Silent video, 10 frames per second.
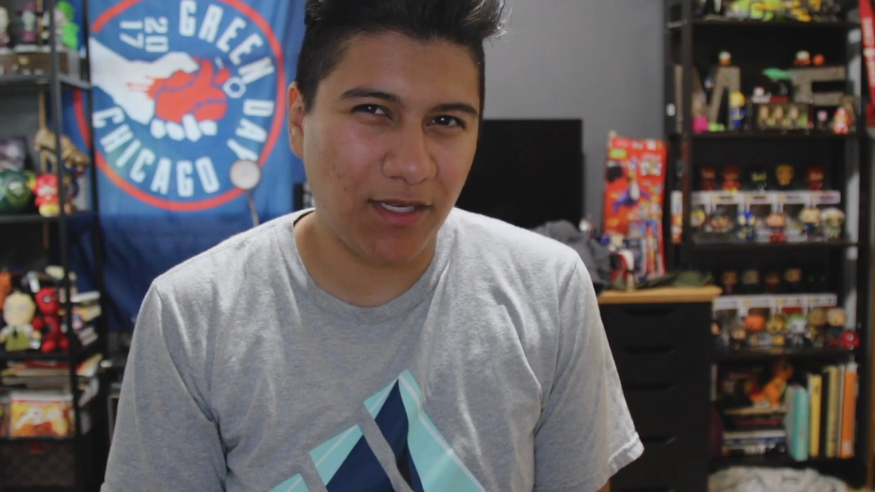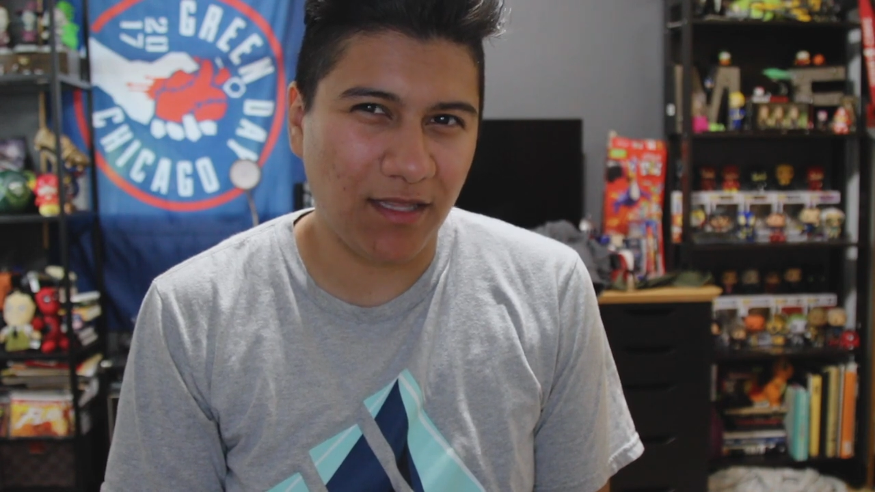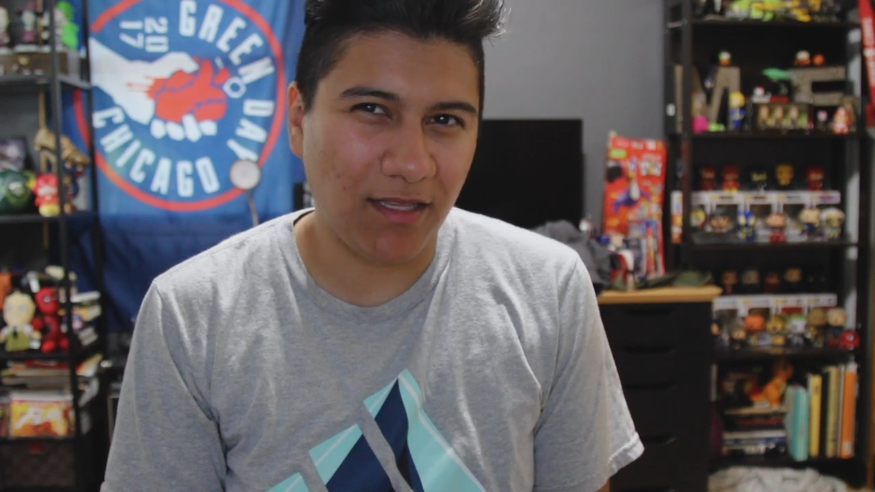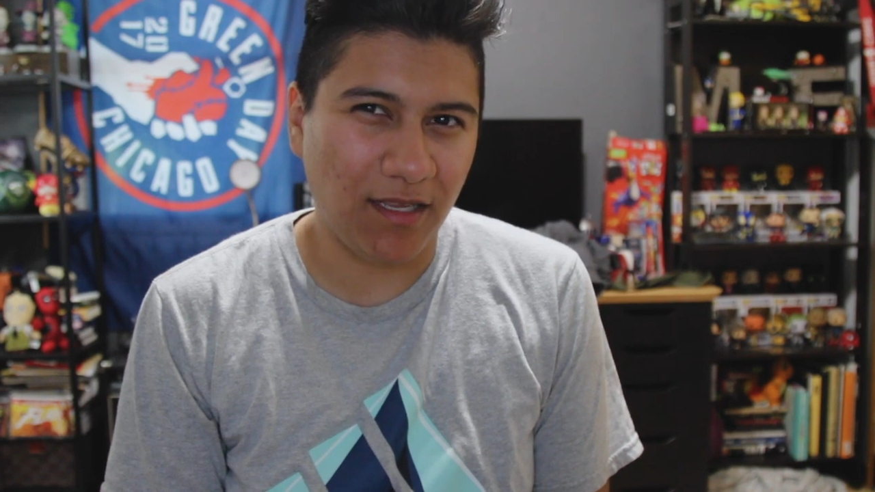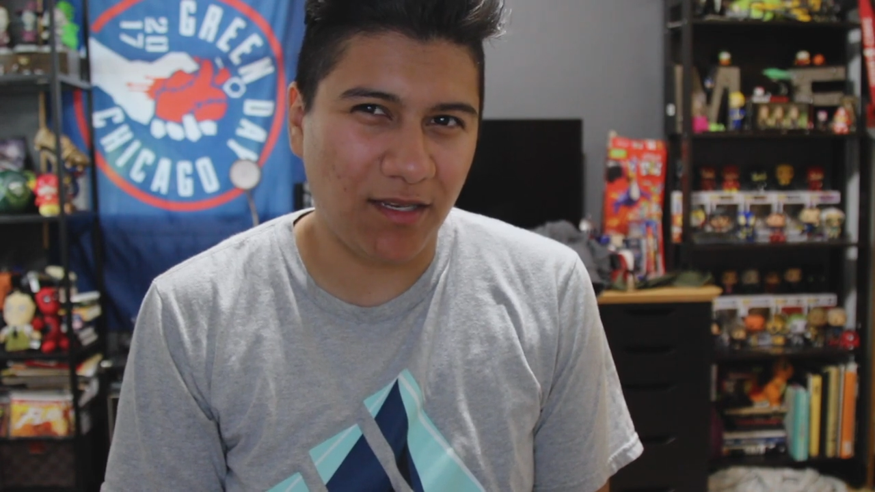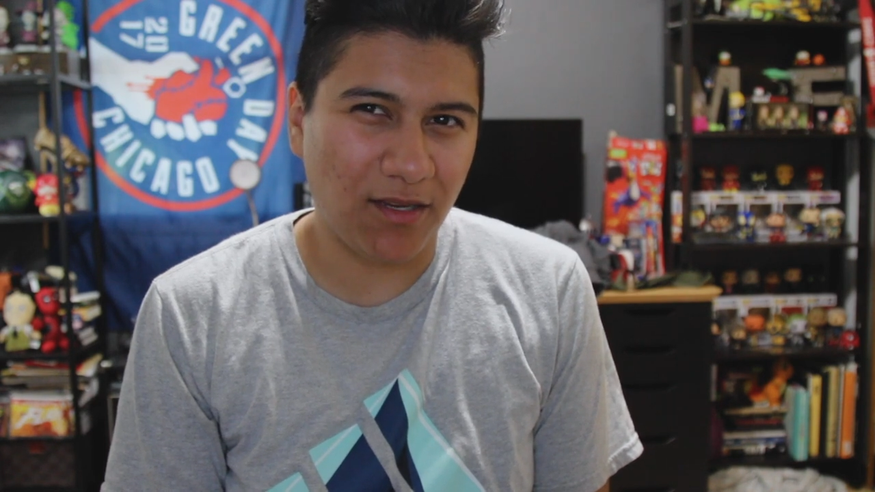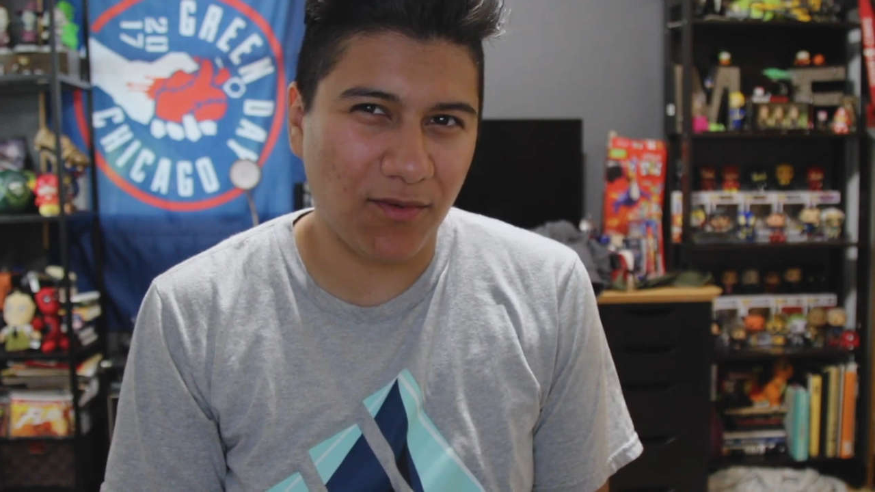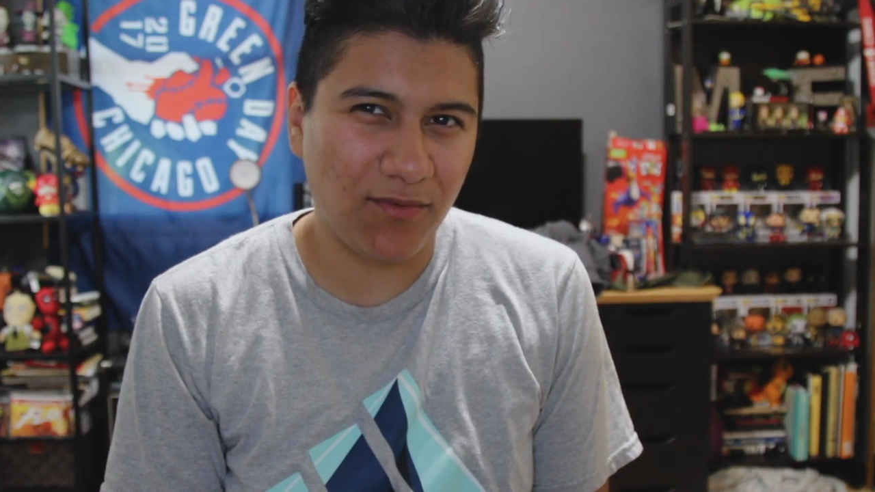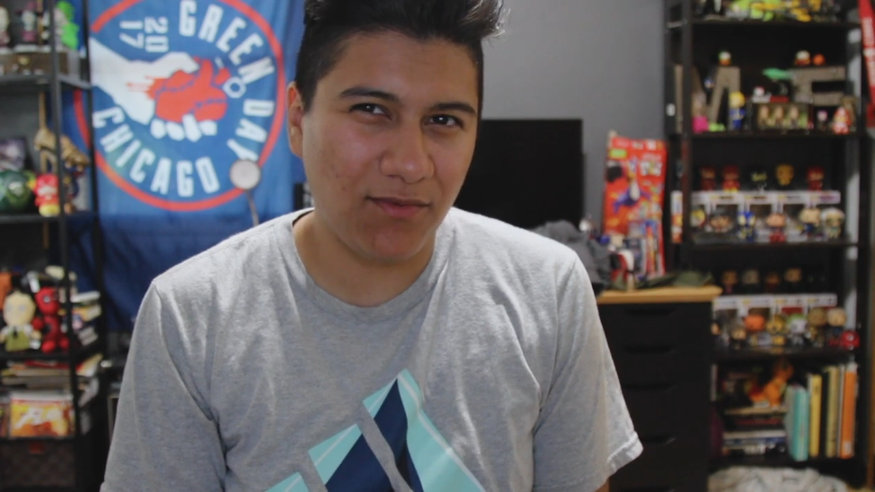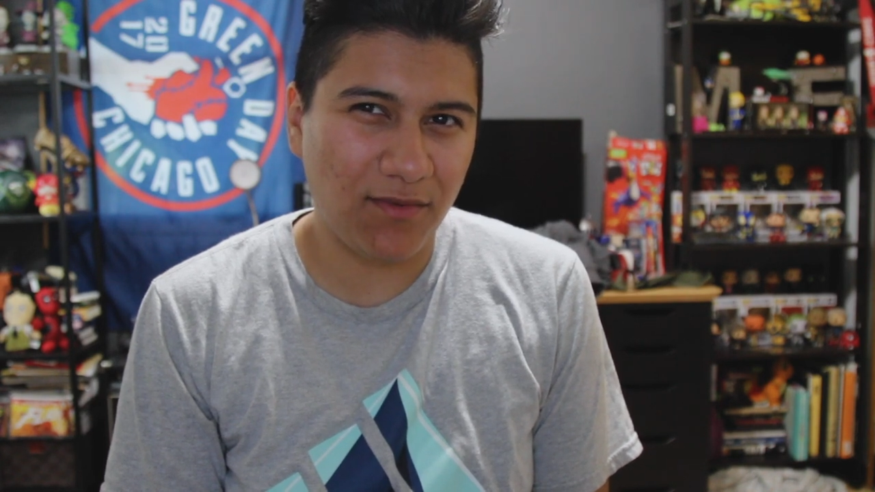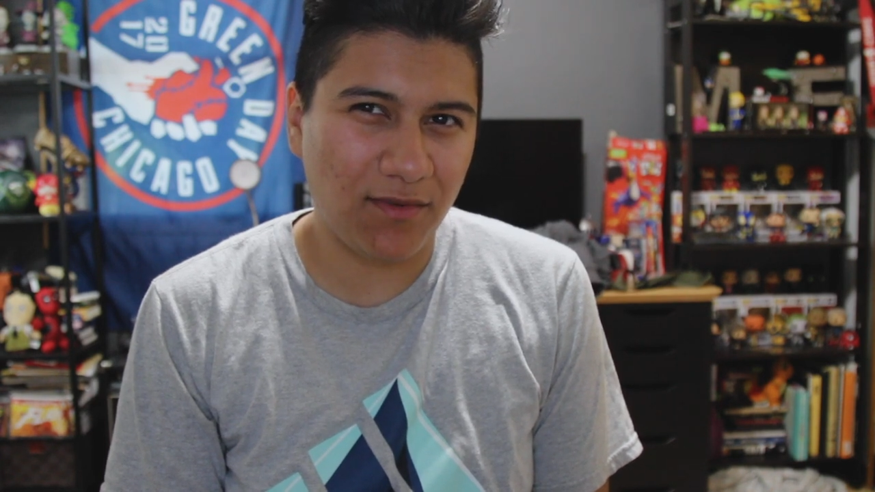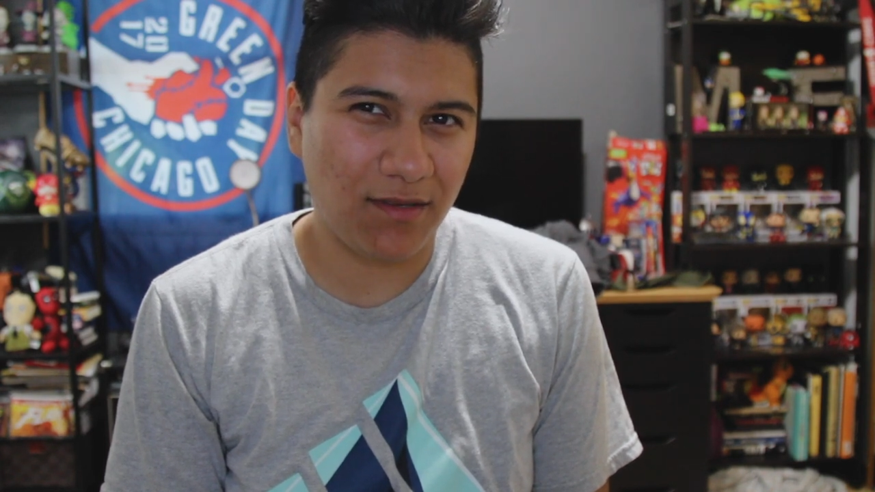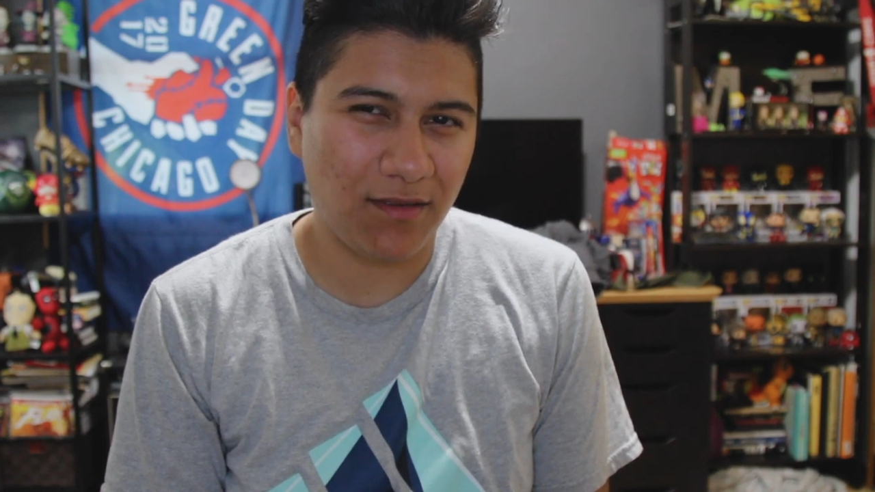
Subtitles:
and they don't.